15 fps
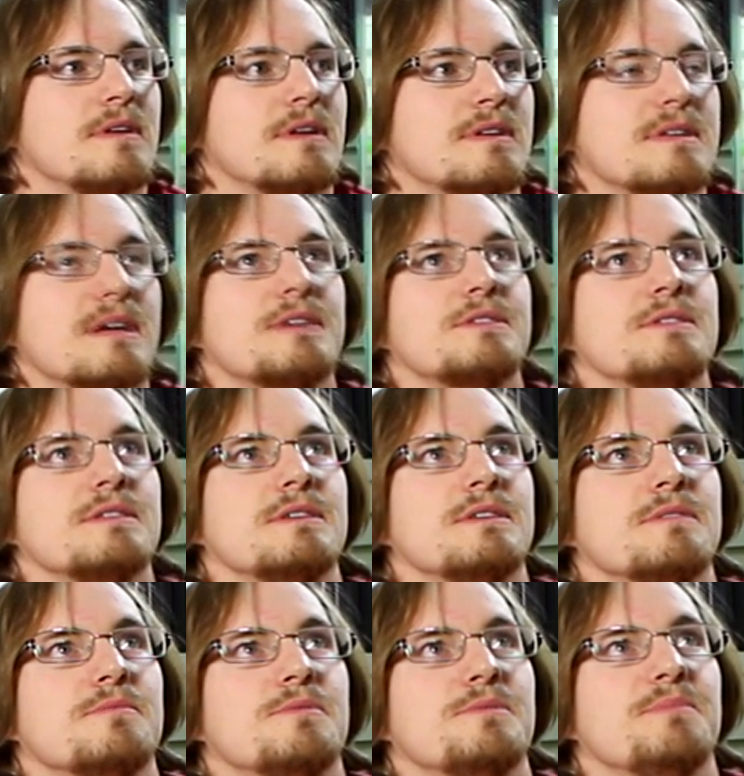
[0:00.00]
it's
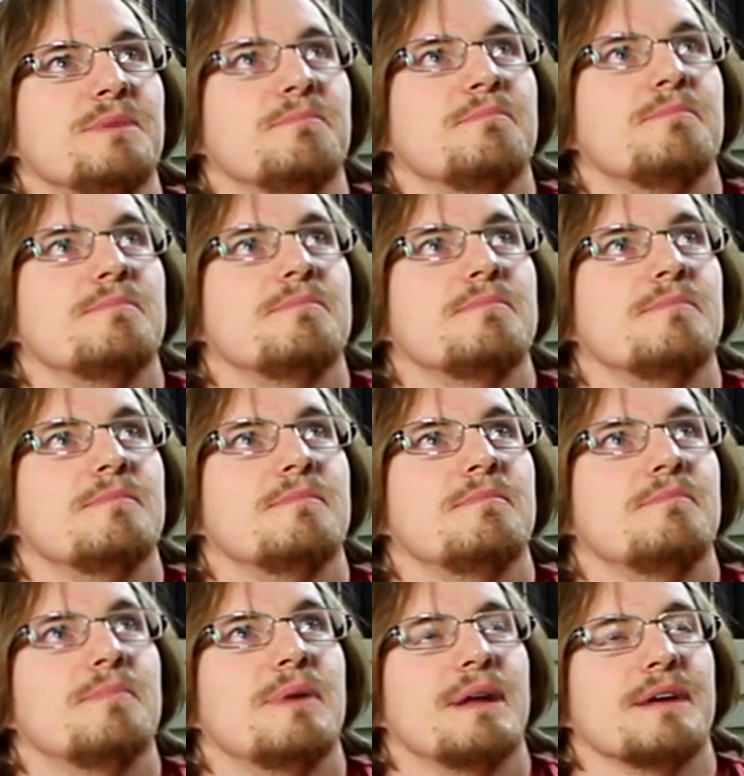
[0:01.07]
actually would be
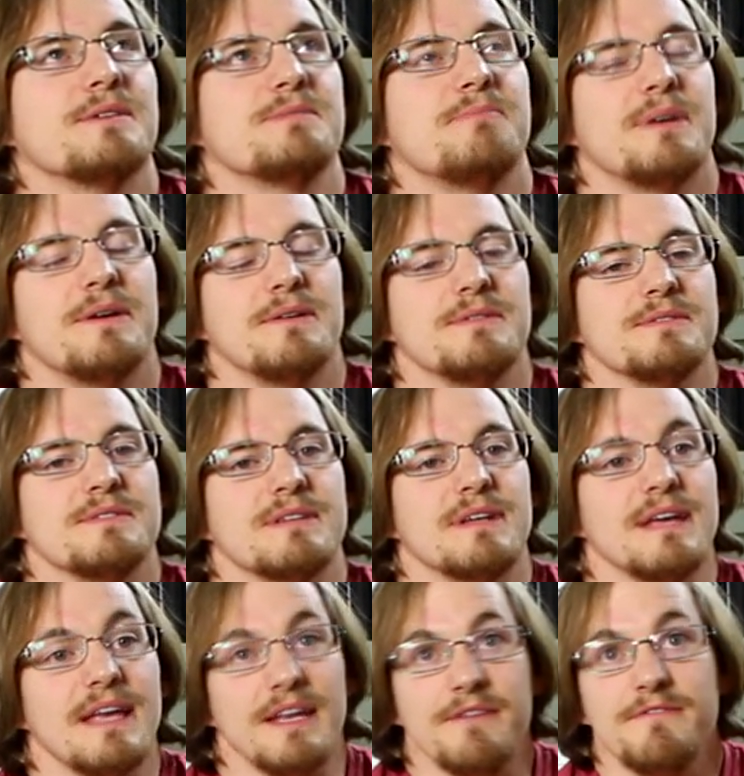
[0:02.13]
pronounced better as
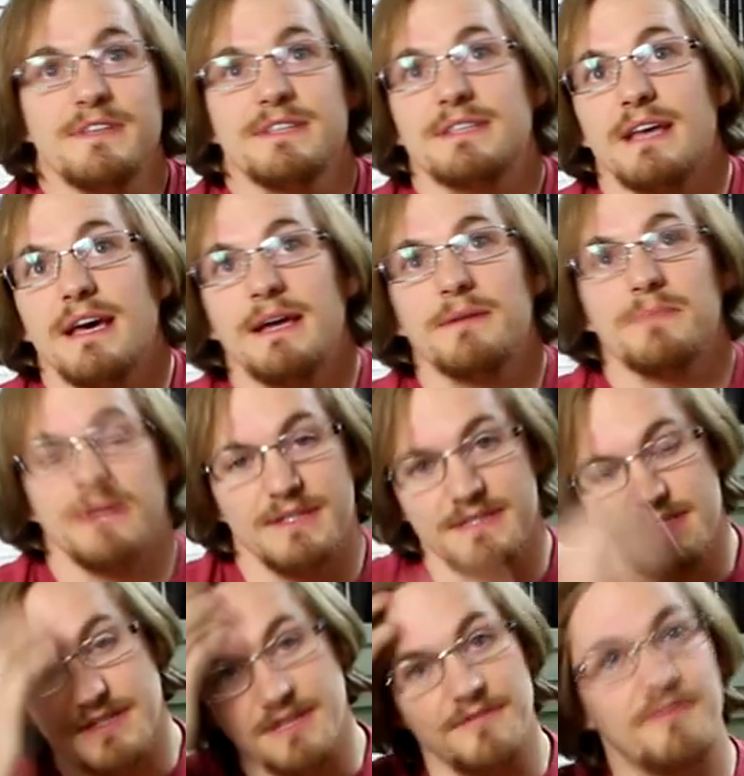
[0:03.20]
an Envisat, but
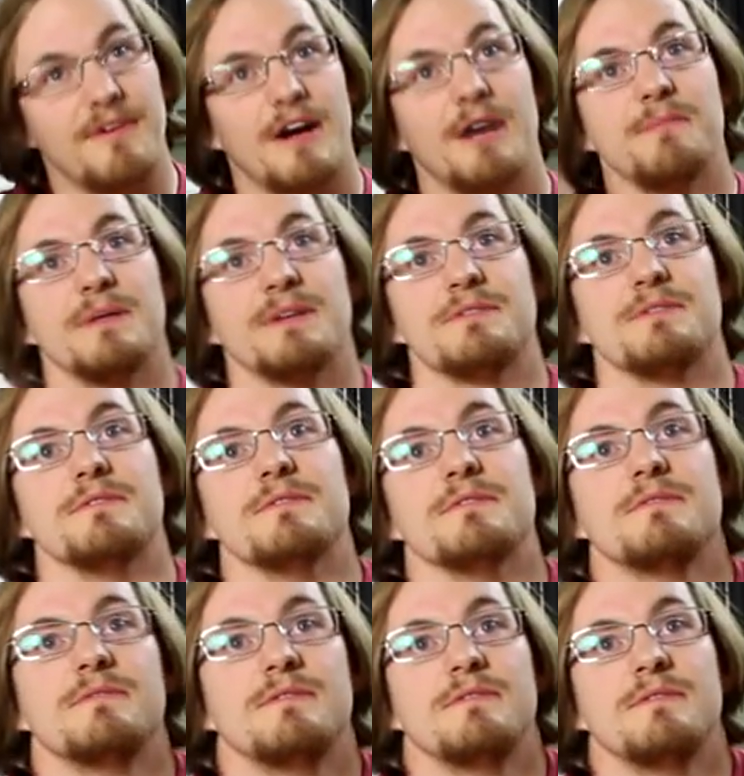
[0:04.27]
it's an environmental
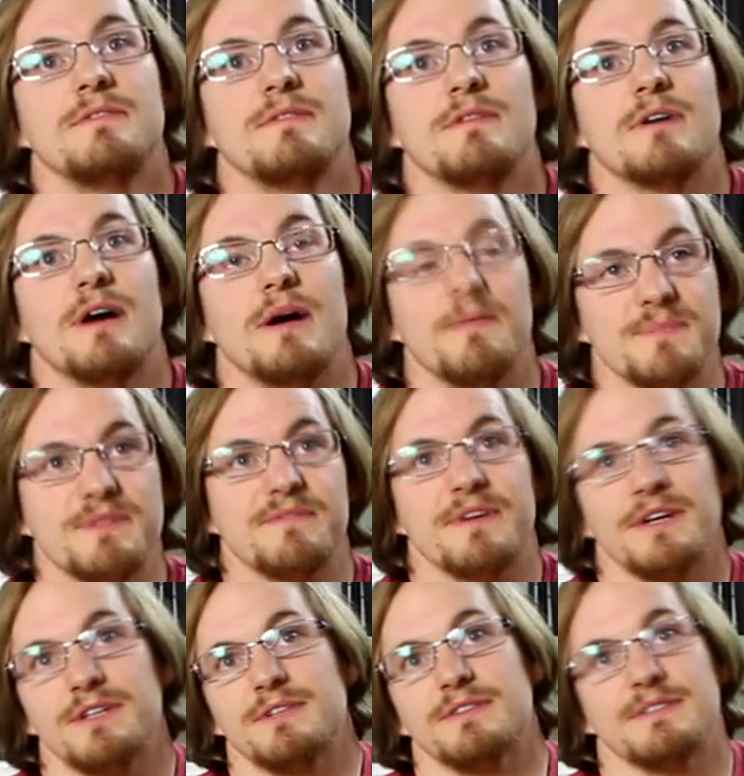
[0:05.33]

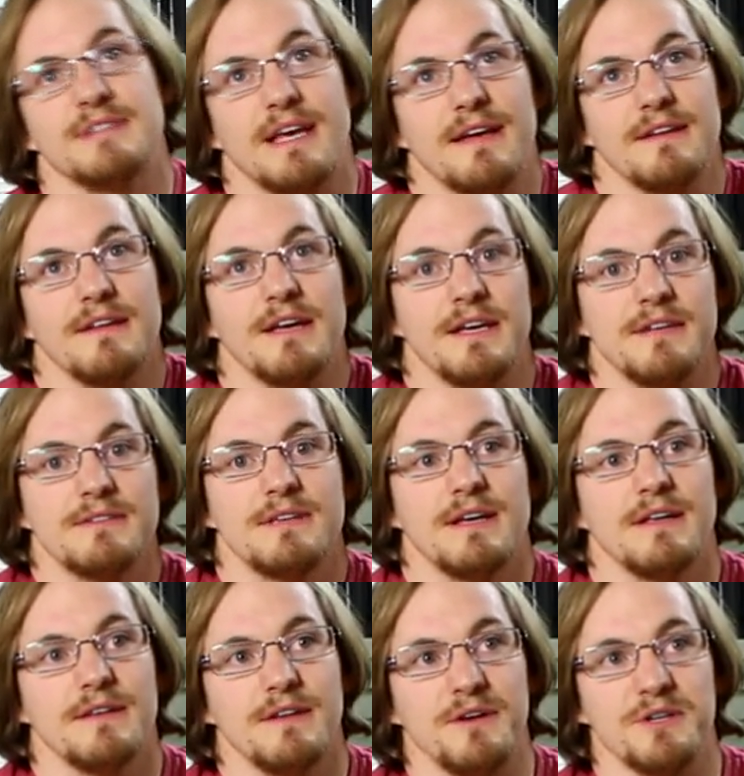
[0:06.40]
observation satellite
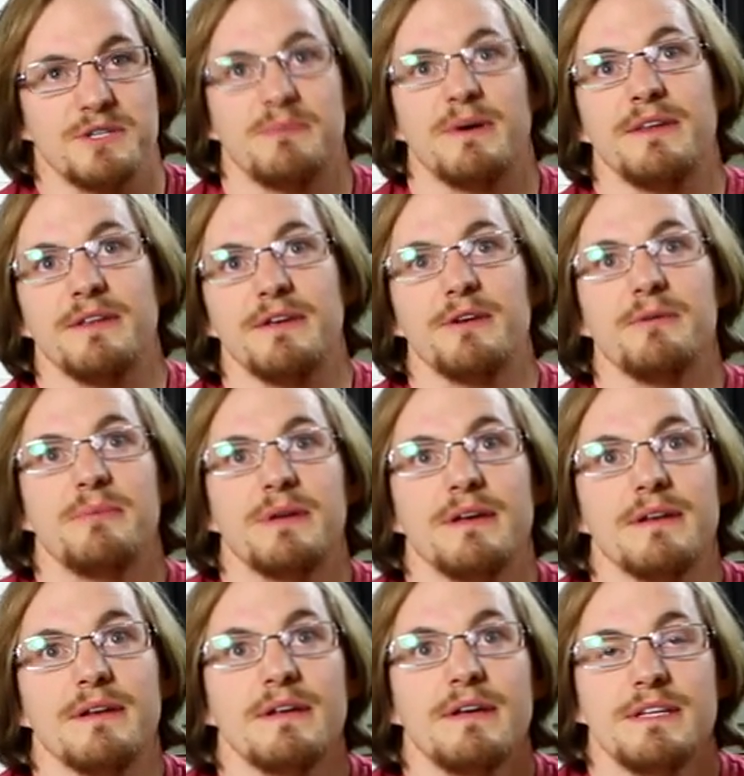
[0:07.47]
uh, launched by the
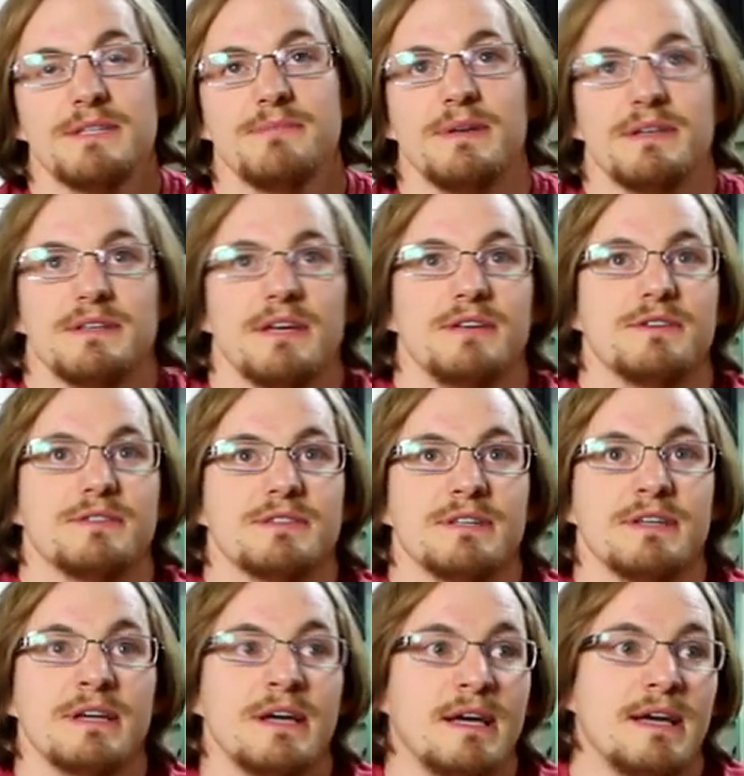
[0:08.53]
European Space
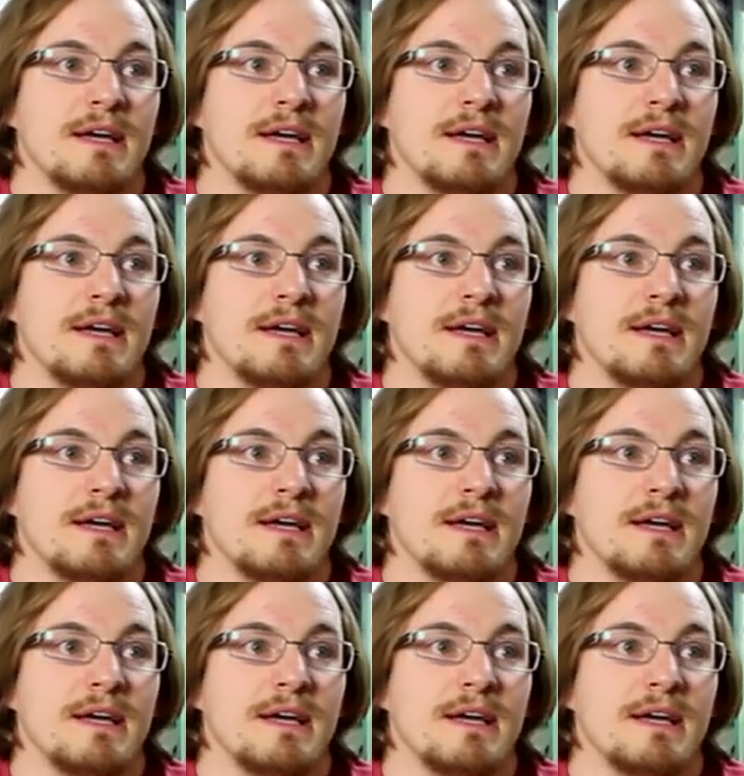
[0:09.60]
Agency.